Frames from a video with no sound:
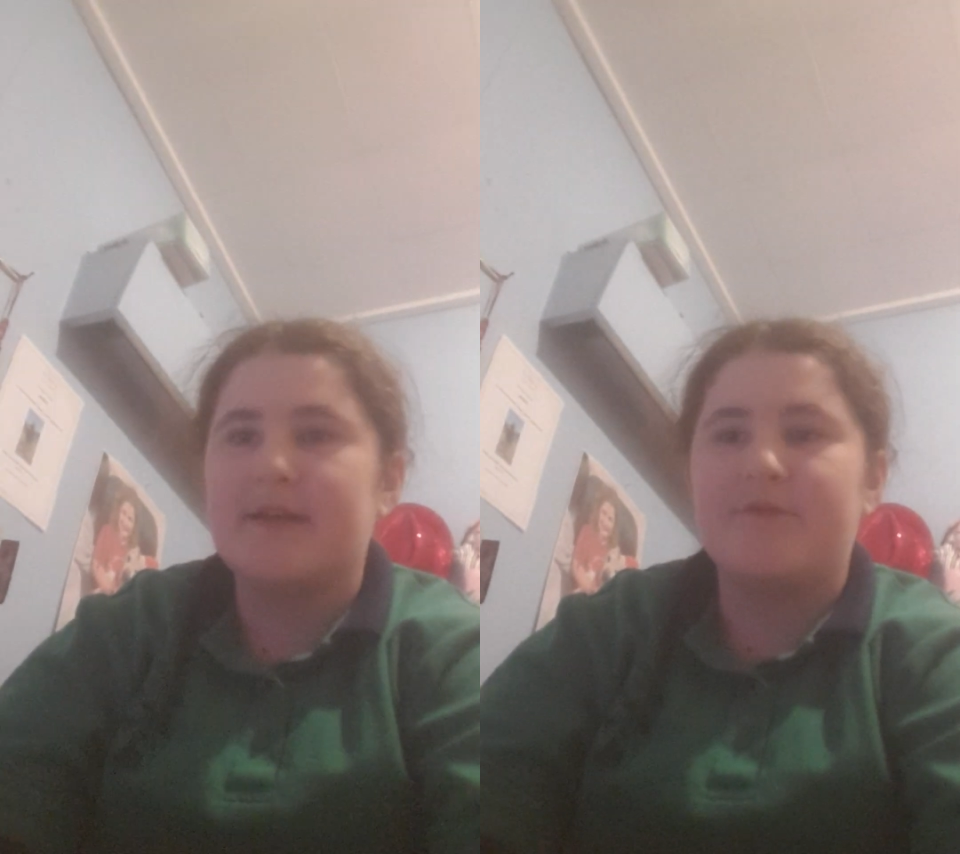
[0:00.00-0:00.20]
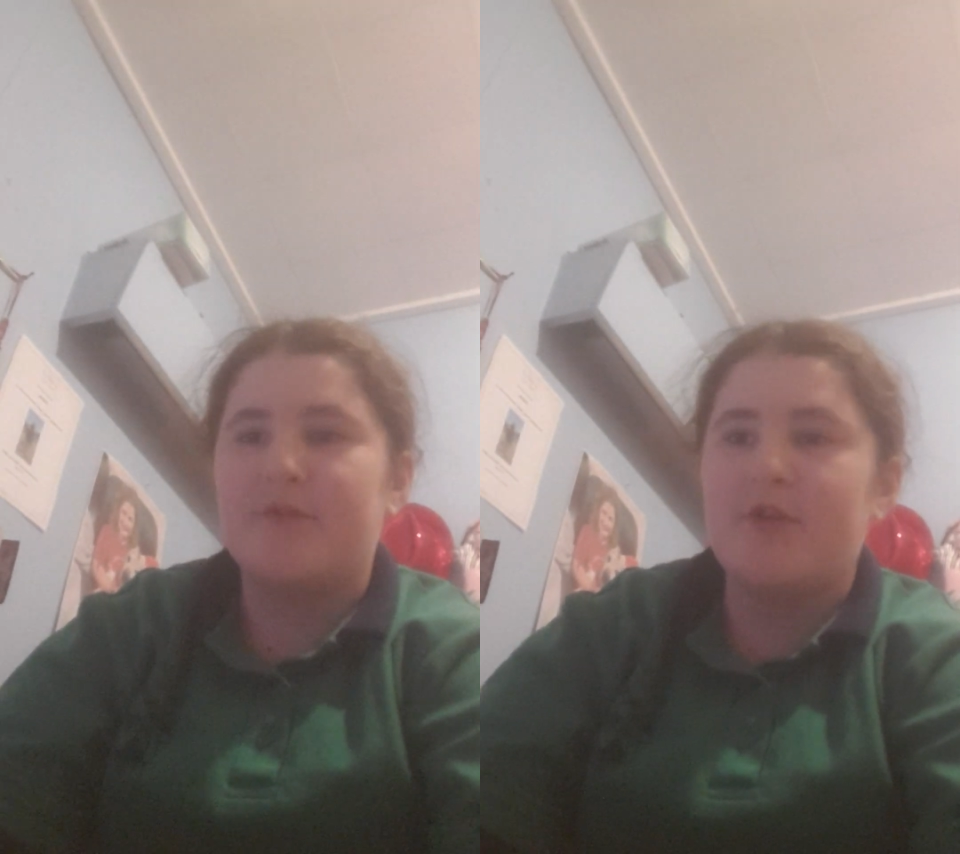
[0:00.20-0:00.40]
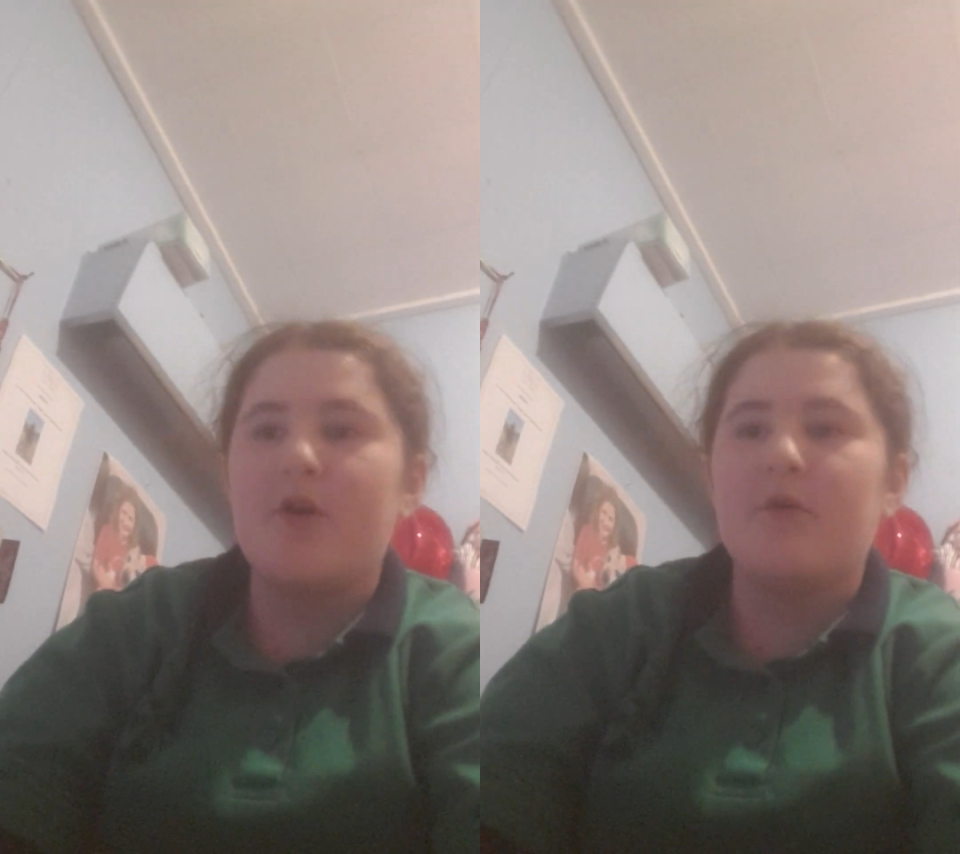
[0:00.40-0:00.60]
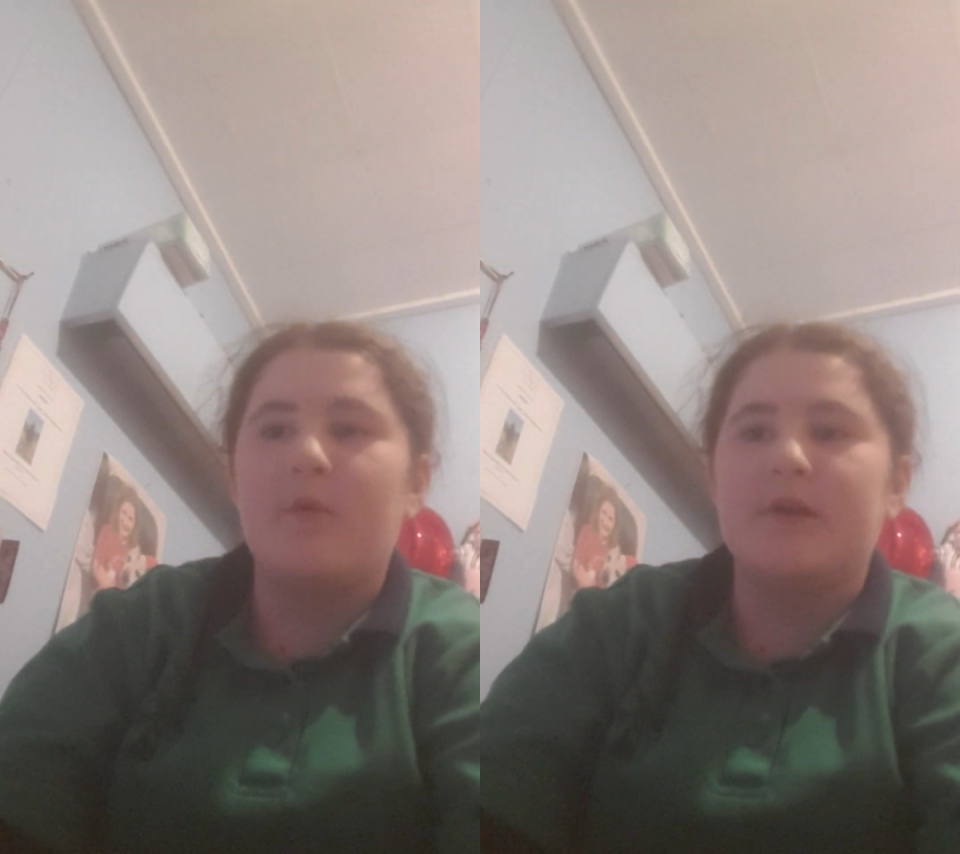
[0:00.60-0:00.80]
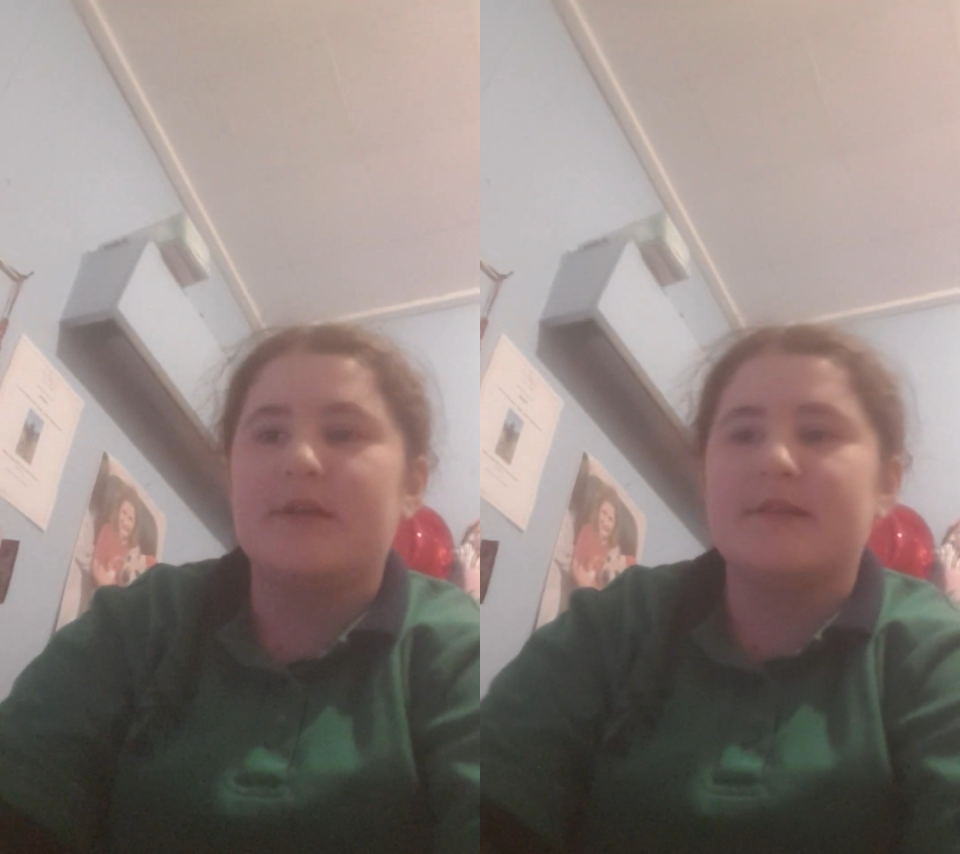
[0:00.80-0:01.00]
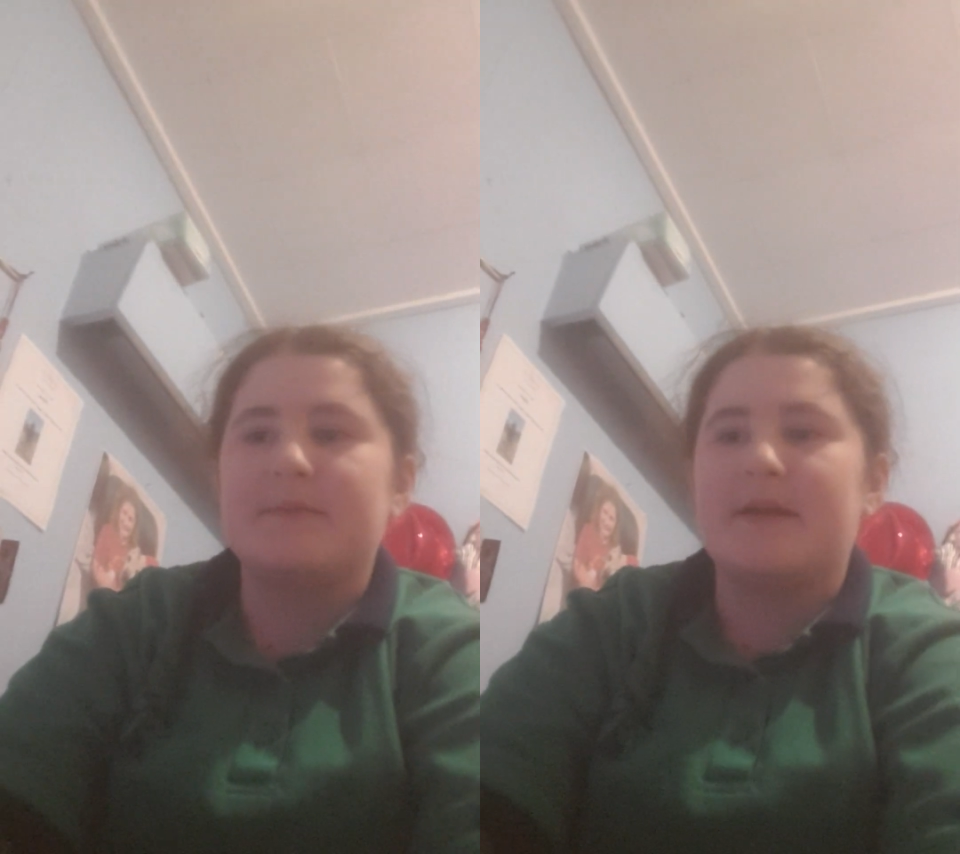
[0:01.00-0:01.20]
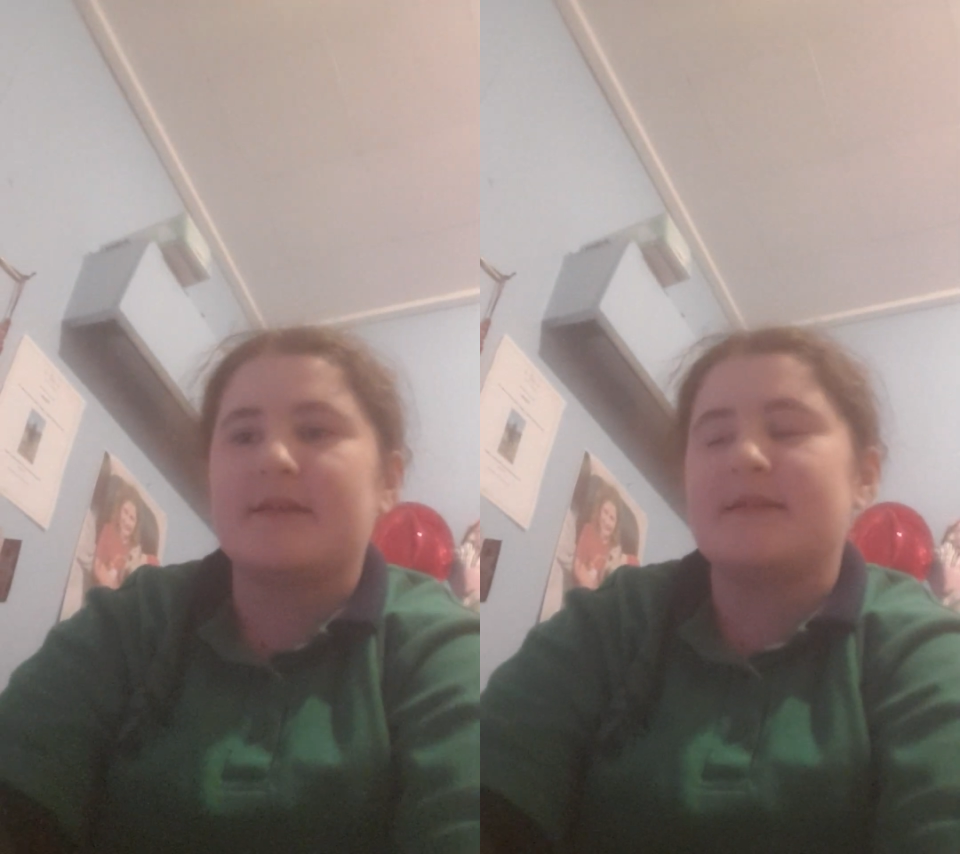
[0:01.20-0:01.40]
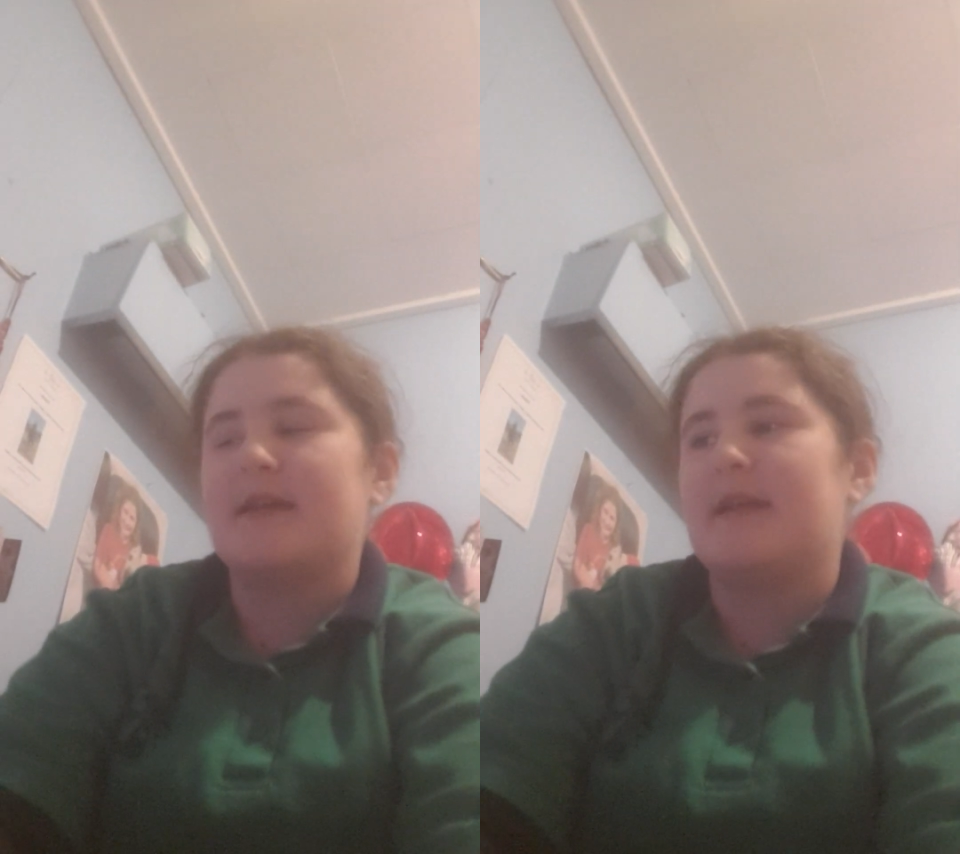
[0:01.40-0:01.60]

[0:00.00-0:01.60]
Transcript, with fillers: I have no Wonders packs